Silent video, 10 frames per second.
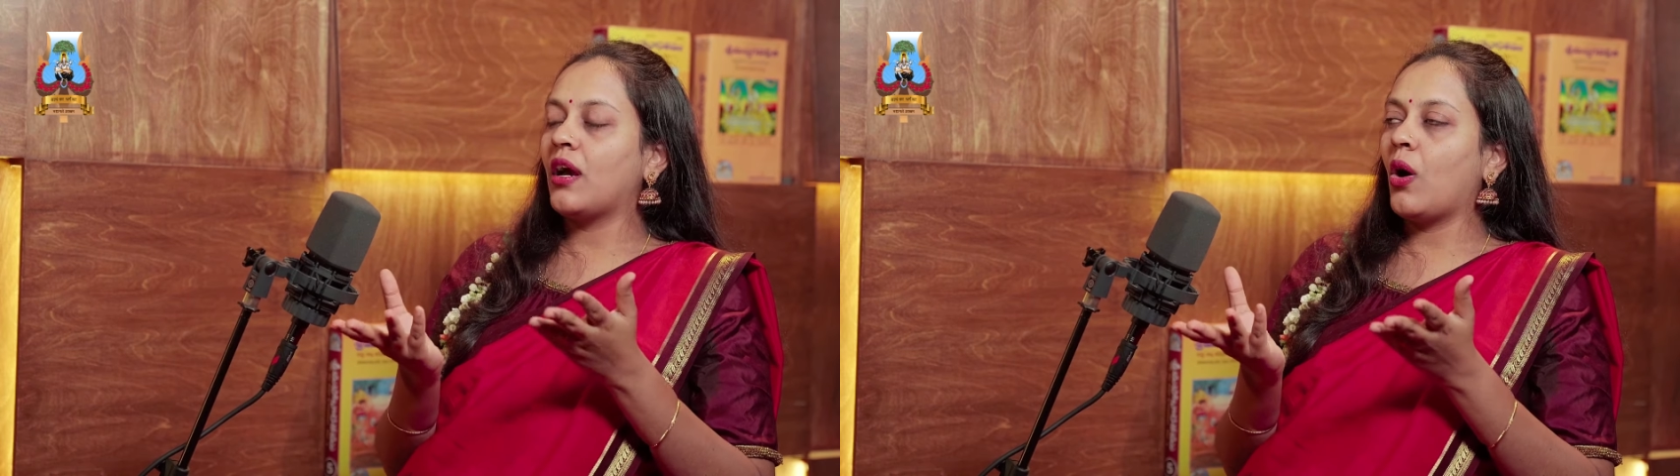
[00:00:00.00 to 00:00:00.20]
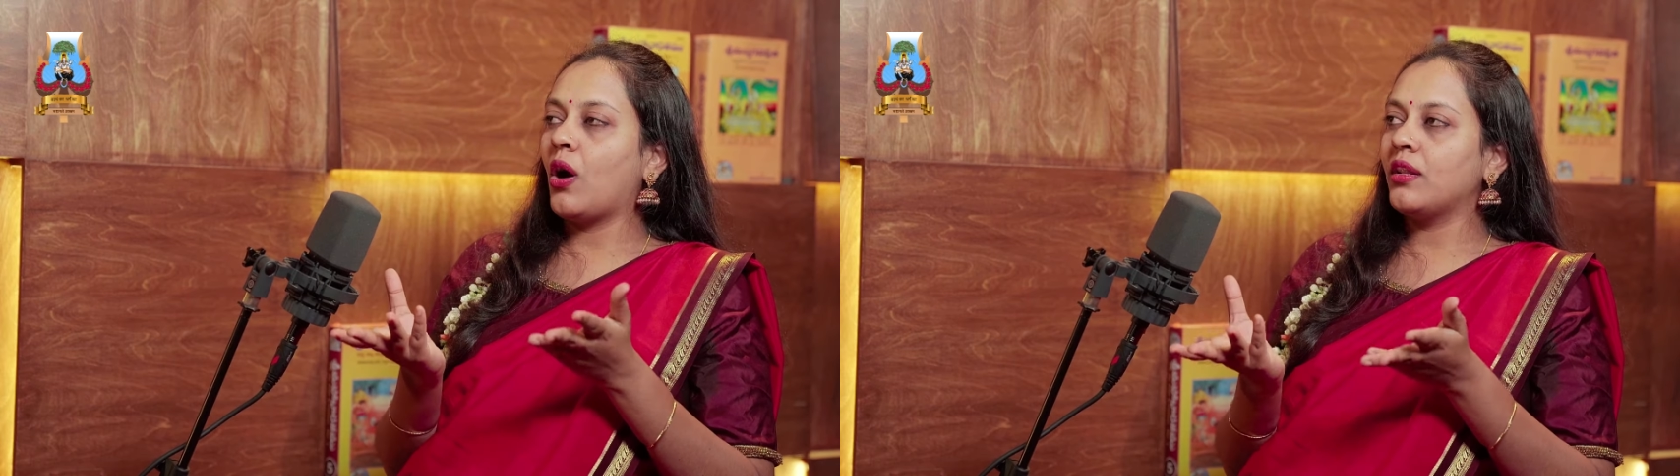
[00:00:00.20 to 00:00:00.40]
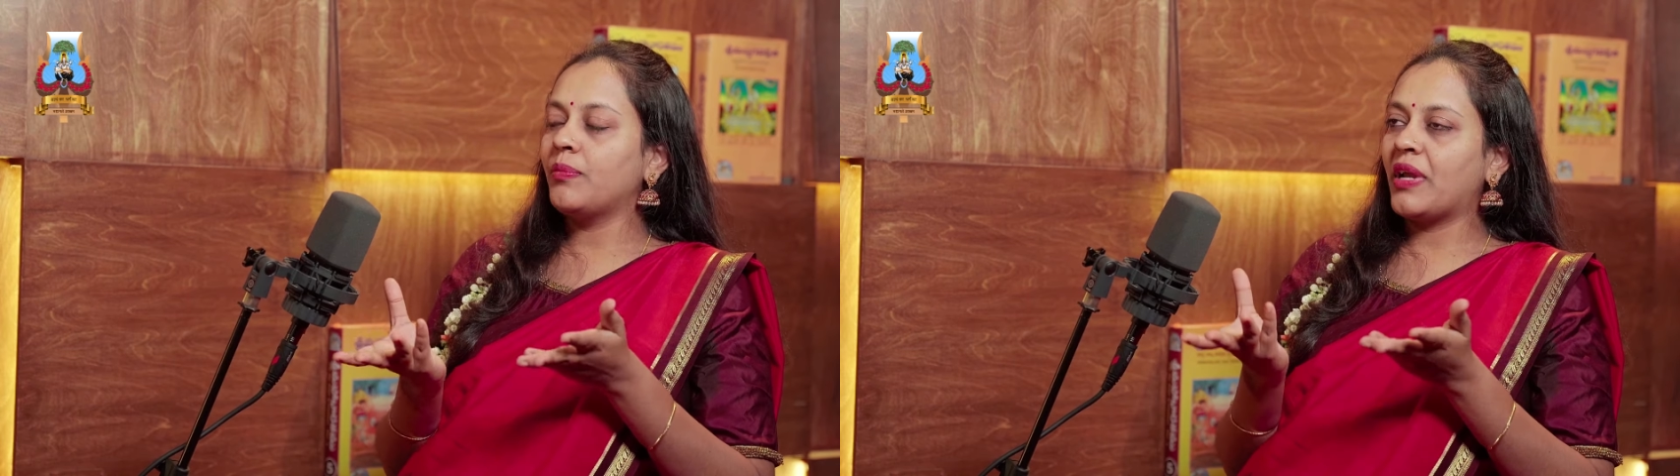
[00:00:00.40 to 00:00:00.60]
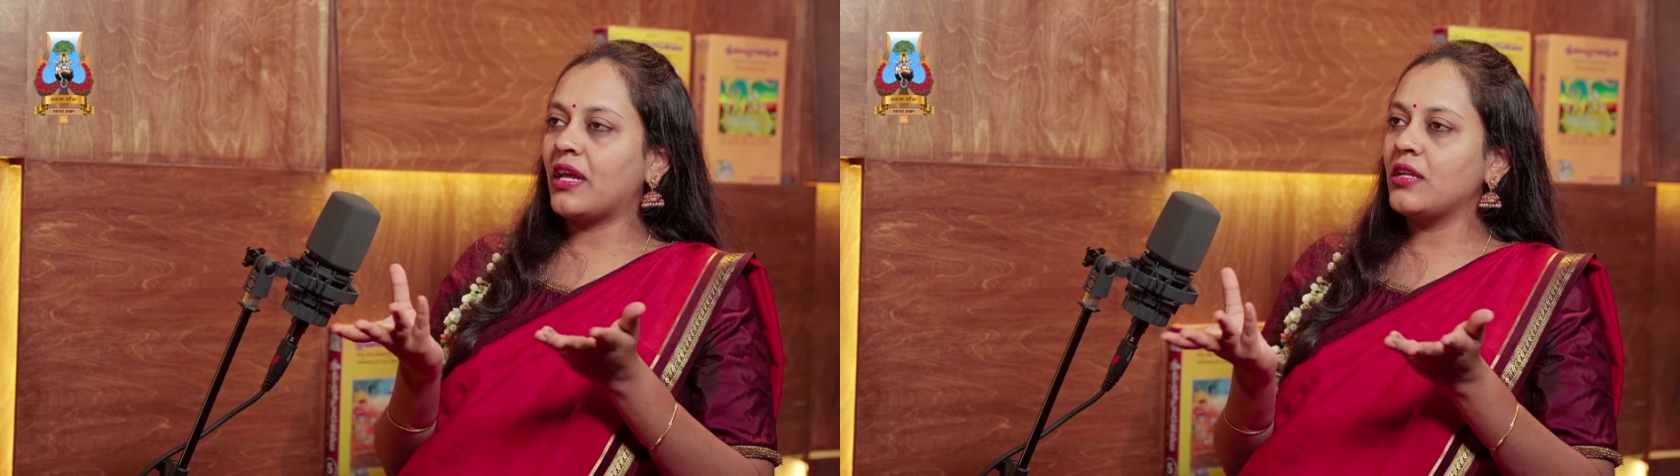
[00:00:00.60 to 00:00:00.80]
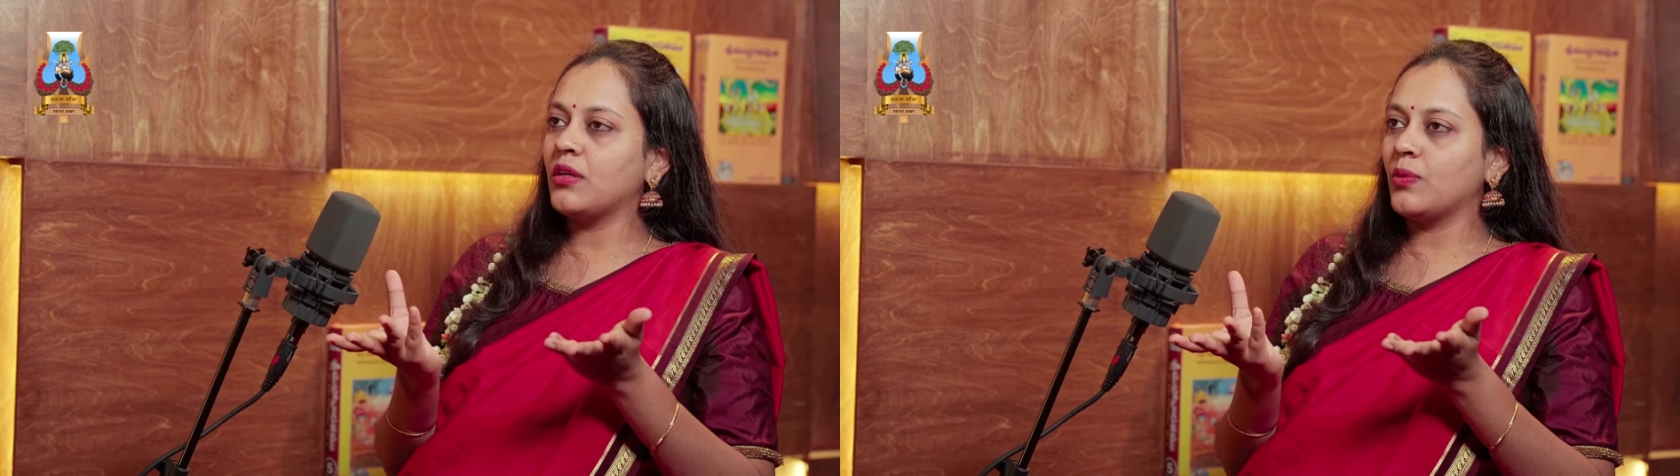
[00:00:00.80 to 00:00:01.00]
all the
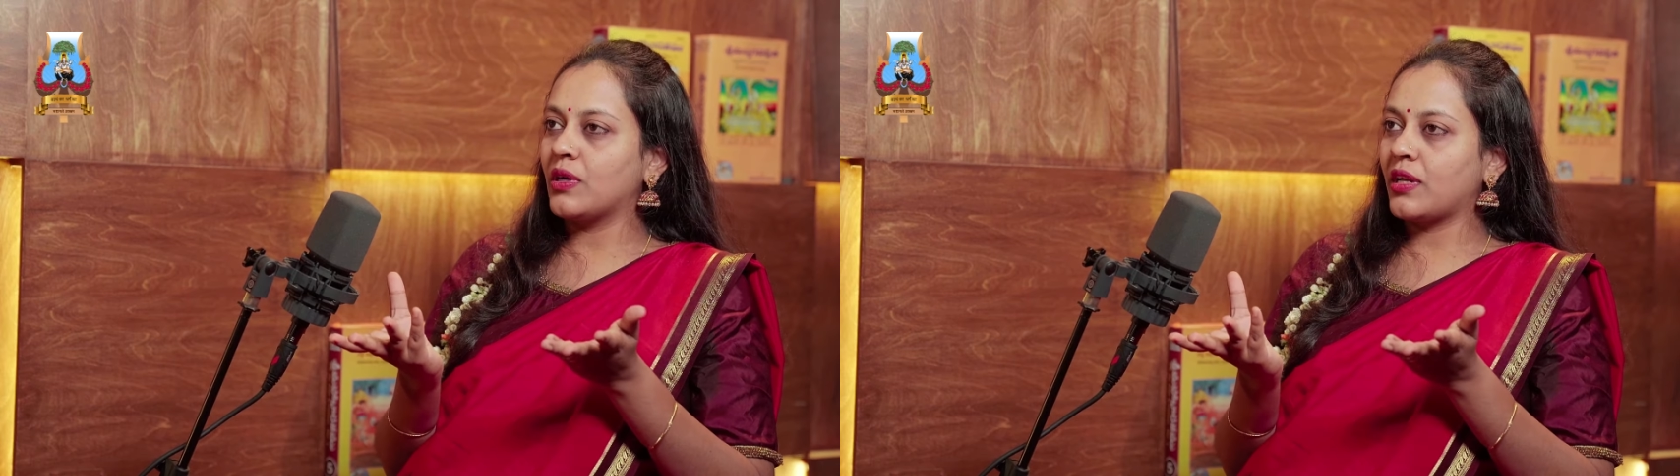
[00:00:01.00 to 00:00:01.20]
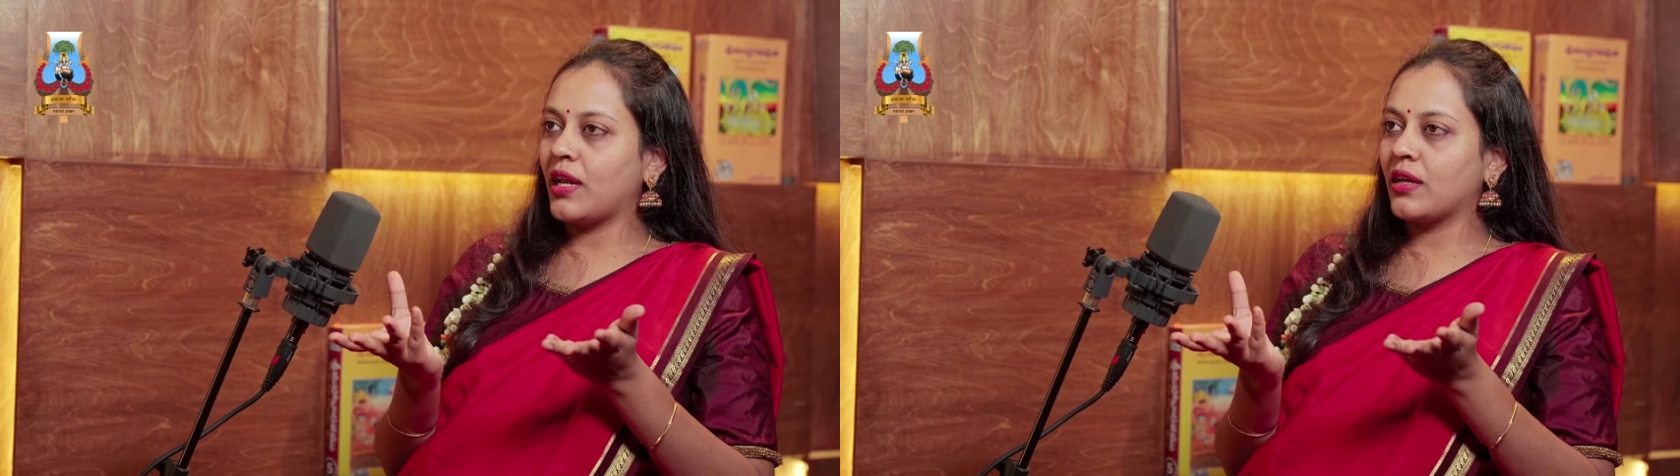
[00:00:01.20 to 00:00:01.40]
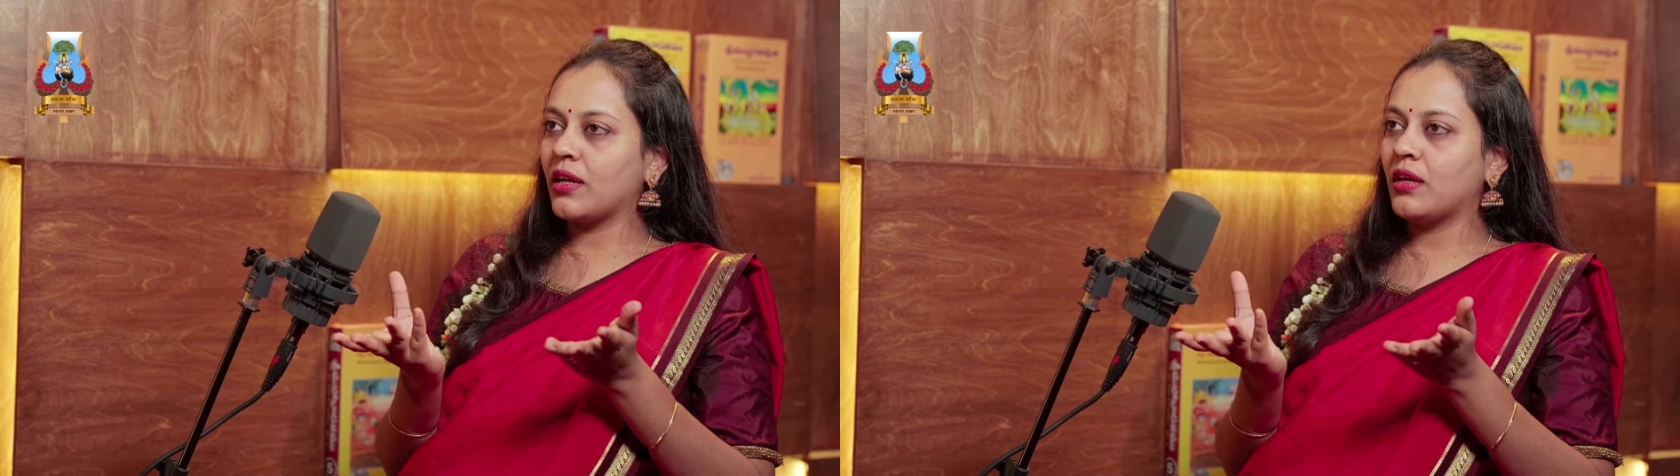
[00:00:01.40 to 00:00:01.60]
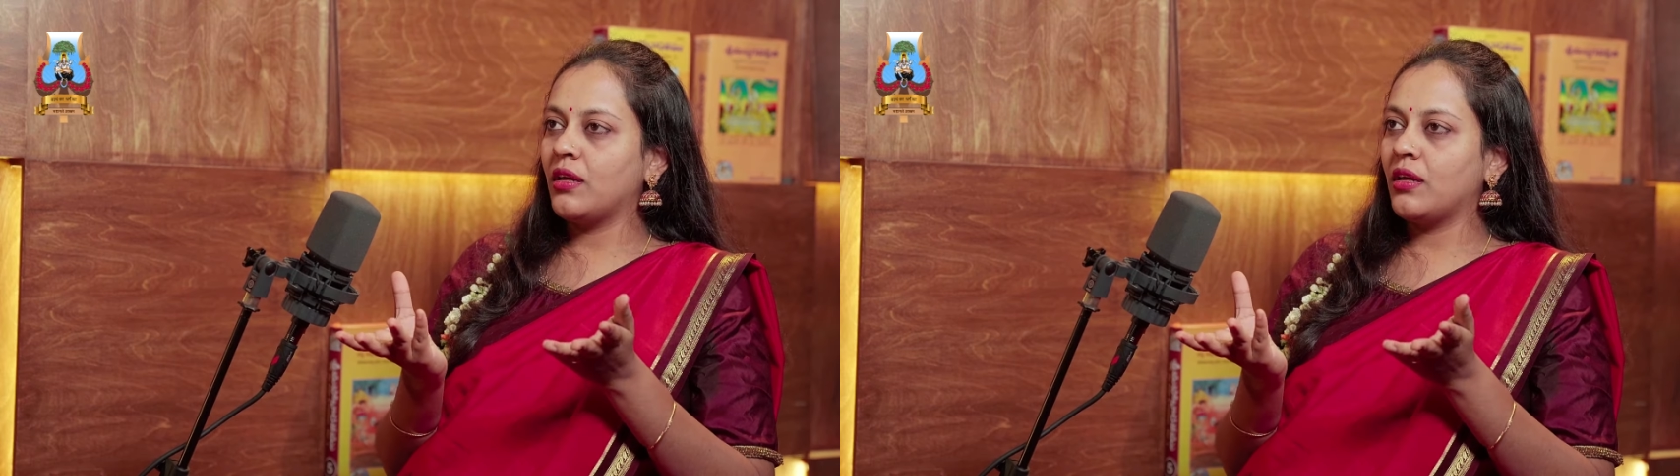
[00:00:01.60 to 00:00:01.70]
parents are working.